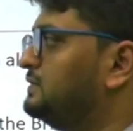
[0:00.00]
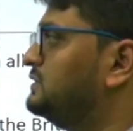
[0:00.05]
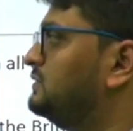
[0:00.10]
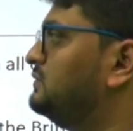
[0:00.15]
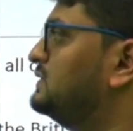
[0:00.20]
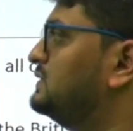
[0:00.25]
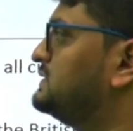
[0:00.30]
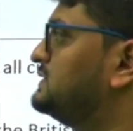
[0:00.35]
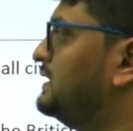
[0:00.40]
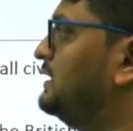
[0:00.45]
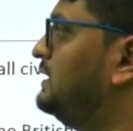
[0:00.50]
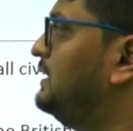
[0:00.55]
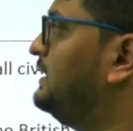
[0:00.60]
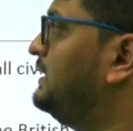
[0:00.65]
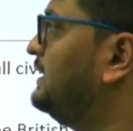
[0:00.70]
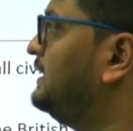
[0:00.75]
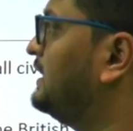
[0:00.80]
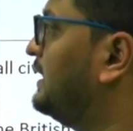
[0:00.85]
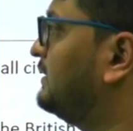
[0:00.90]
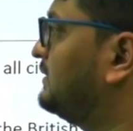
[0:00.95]
was
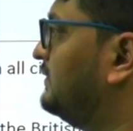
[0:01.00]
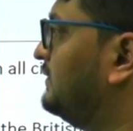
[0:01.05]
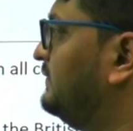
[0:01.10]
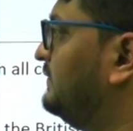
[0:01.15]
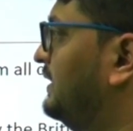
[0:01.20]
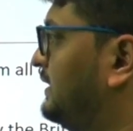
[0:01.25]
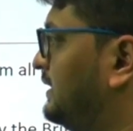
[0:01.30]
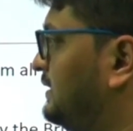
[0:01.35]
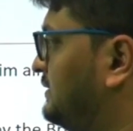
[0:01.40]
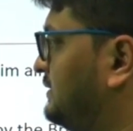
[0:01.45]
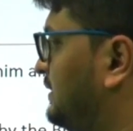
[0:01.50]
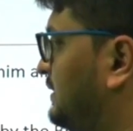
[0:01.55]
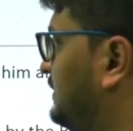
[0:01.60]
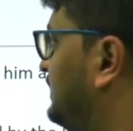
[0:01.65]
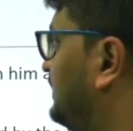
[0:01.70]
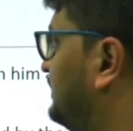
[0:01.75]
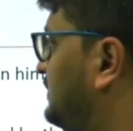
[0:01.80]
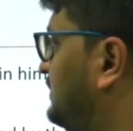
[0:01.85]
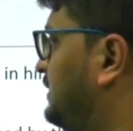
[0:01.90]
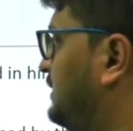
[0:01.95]
Regulating Act of
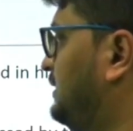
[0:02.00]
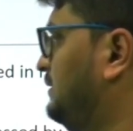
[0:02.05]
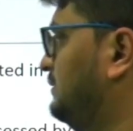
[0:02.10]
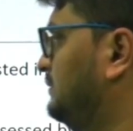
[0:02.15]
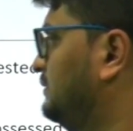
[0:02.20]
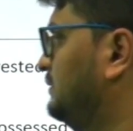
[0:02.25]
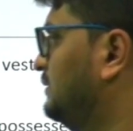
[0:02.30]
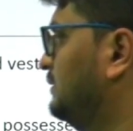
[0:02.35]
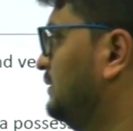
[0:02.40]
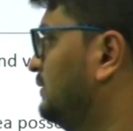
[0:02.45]
1833.